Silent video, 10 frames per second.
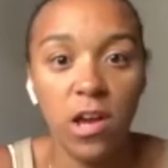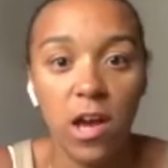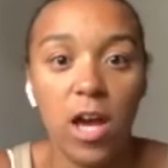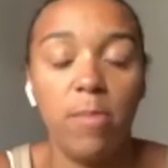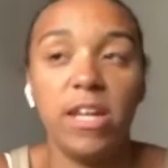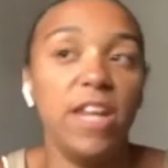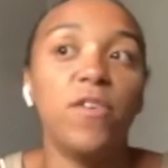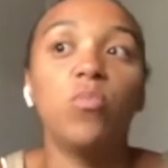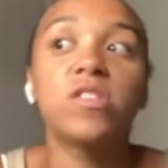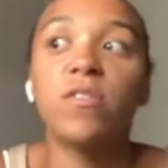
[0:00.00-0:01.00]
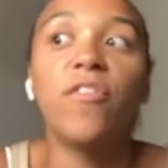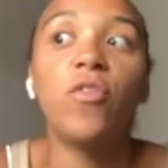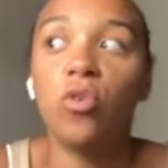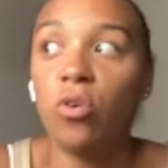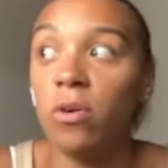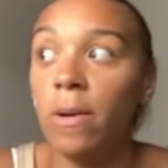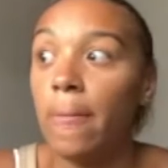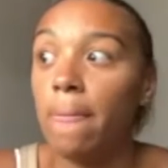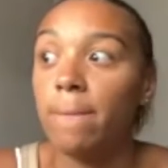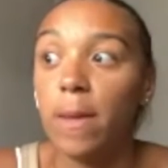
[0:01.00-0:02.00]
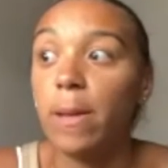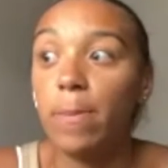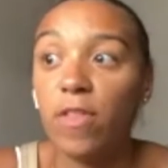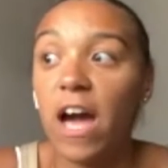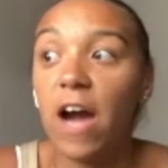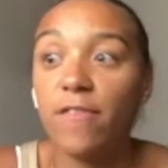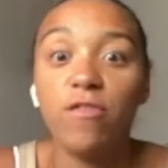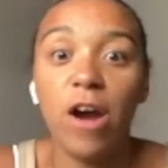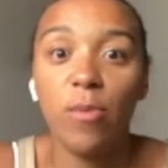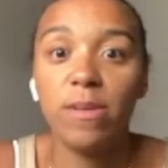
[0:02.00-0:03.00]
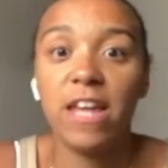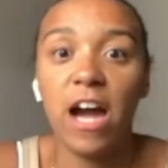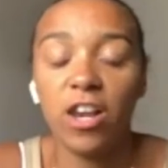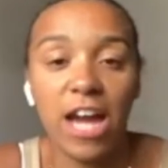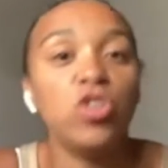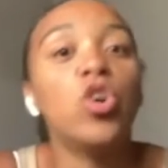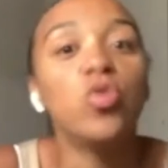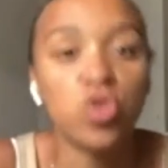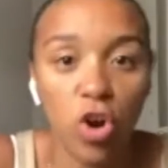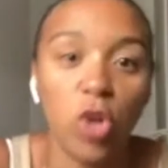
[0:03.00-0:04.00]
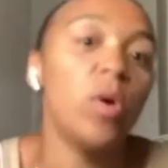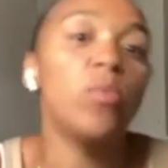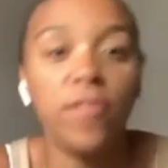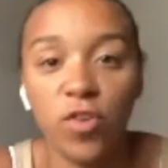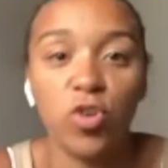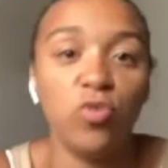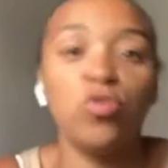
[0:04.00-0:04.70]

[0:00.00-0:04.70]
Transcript: And if it wasn't for the people that I have around me that are like, no, Sian, we're with you.